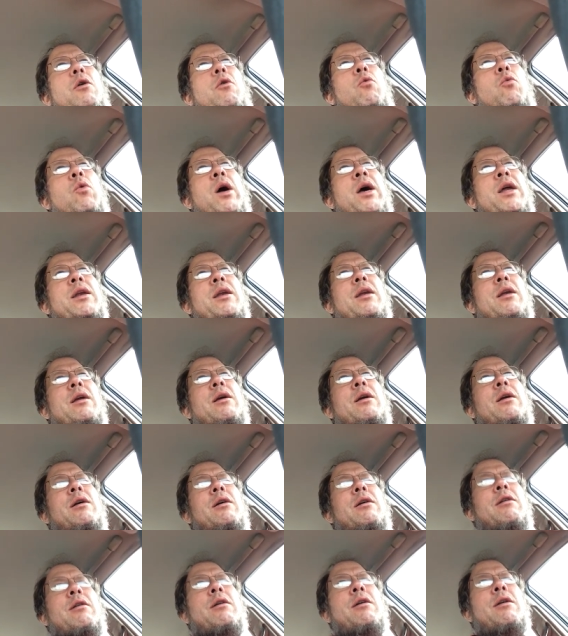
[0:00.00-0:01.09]
one
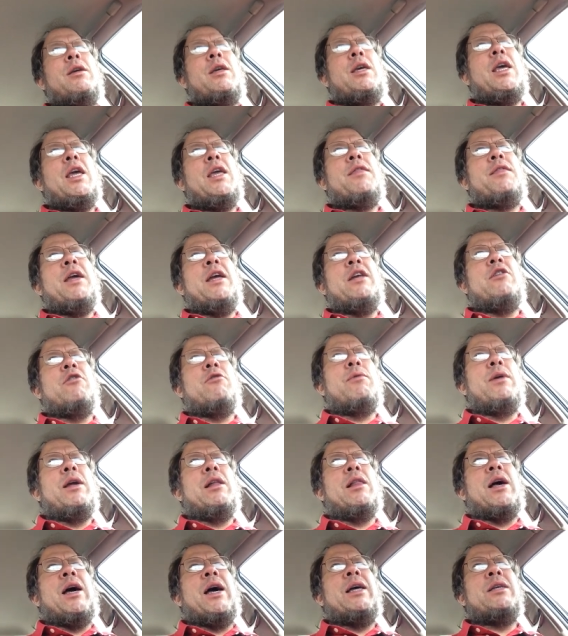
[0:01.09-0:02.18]
key thing to
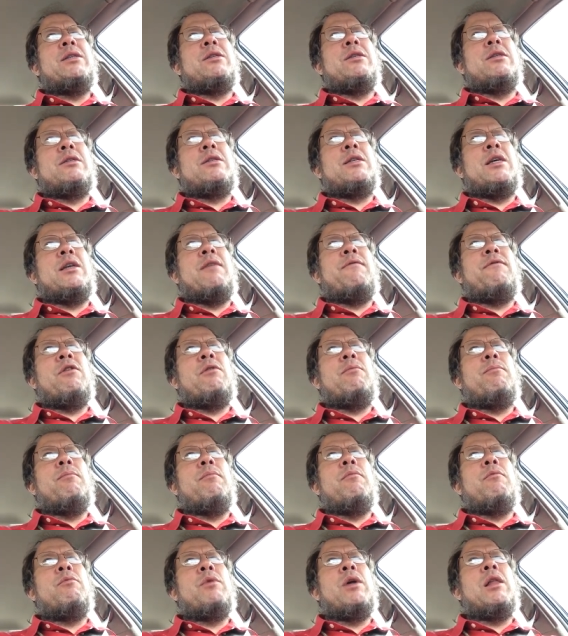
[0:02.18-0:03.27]
realize is that if you
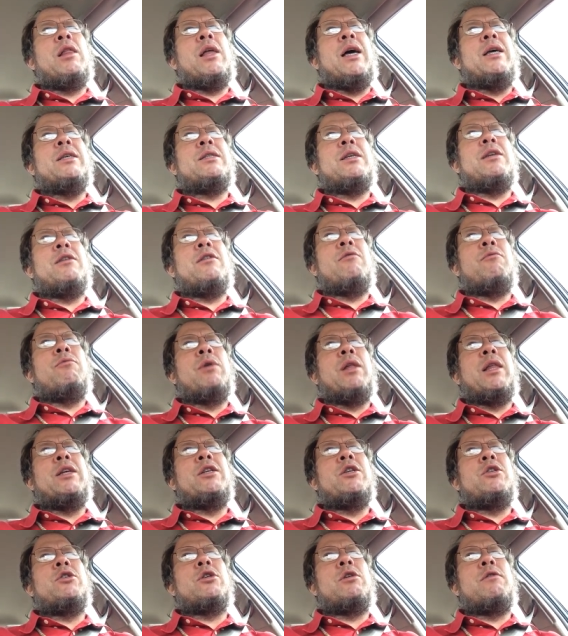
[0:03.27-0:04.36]
realize that
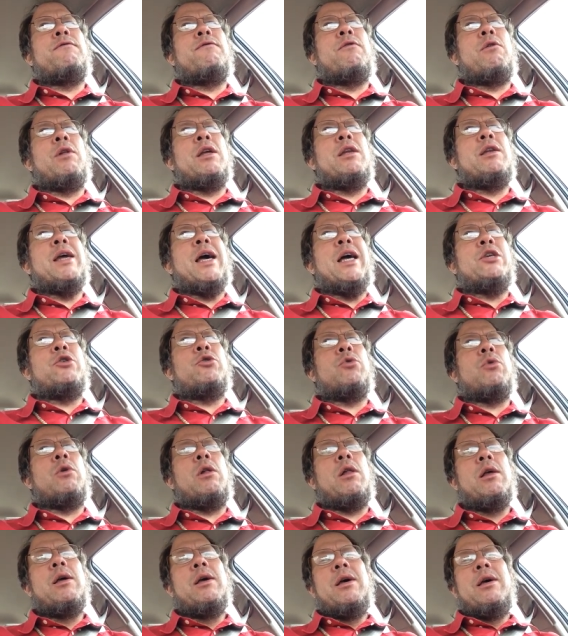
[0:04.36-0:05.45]
religions are fully
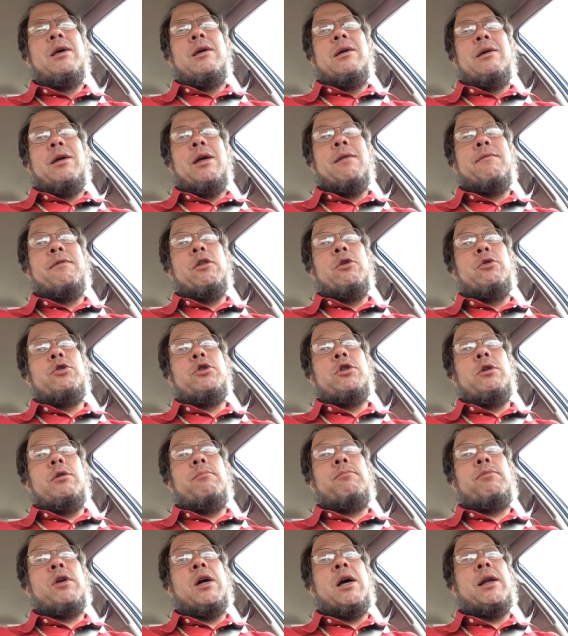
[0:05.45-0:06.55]
natural evolution
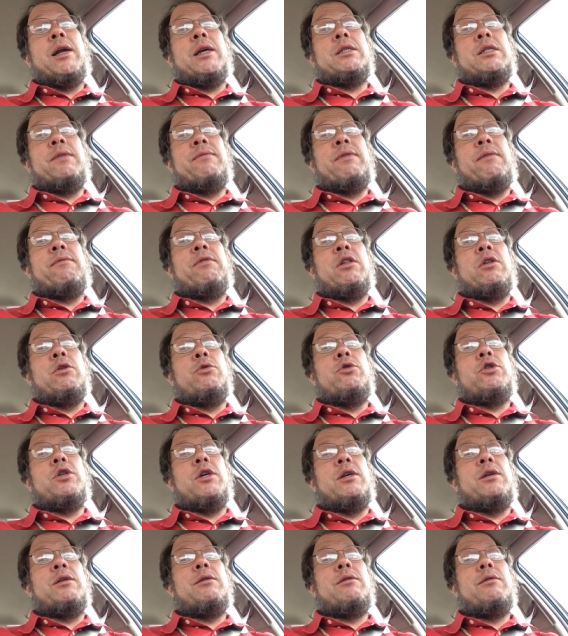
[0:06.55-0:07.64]
products of
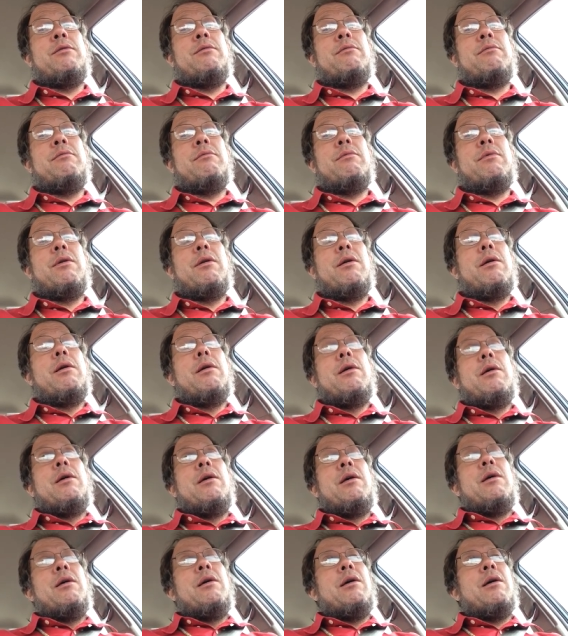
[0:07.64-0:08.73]
evolution,
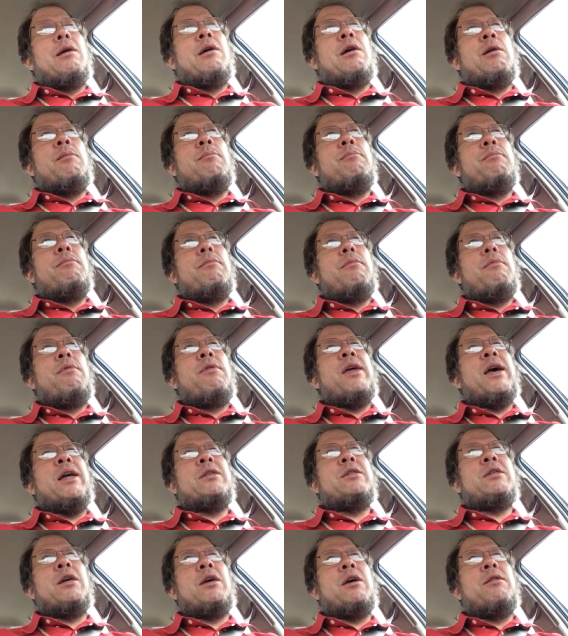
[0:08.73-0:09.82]
um,
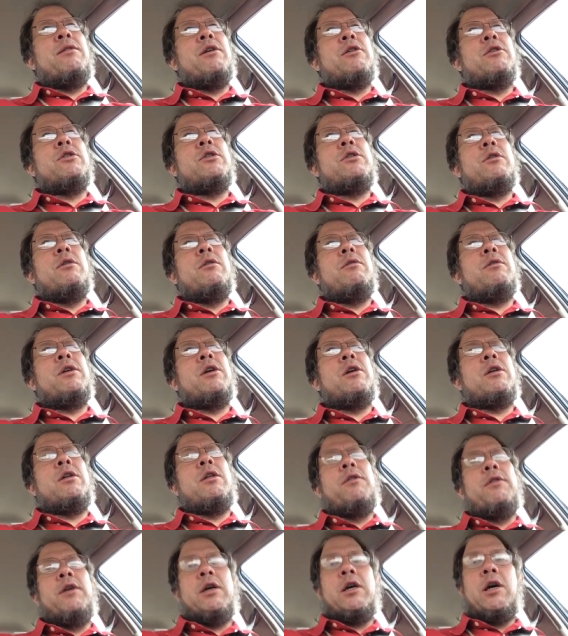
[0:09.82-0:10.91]
that uh, there's there,
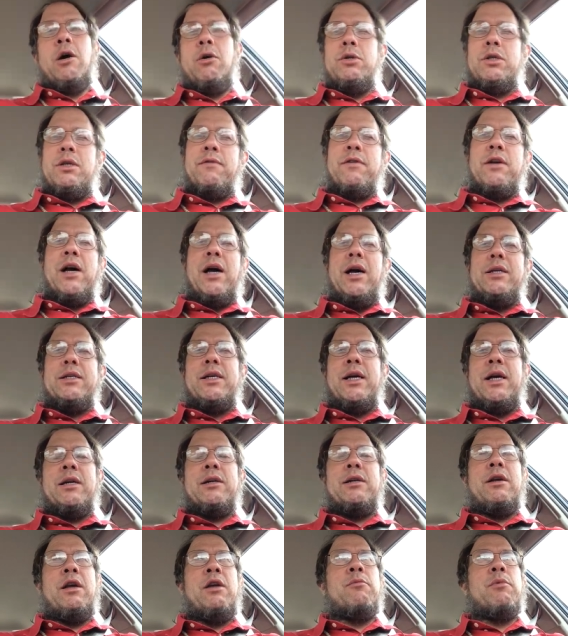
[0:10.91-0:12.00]
the codes of
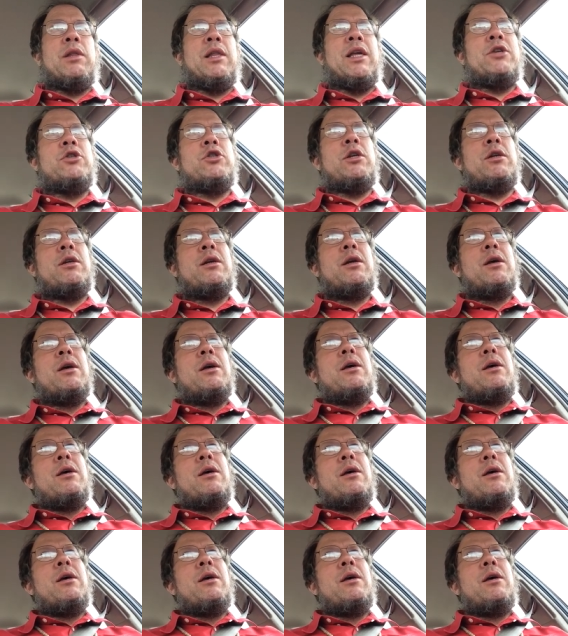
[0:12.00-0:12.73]
conduct in religion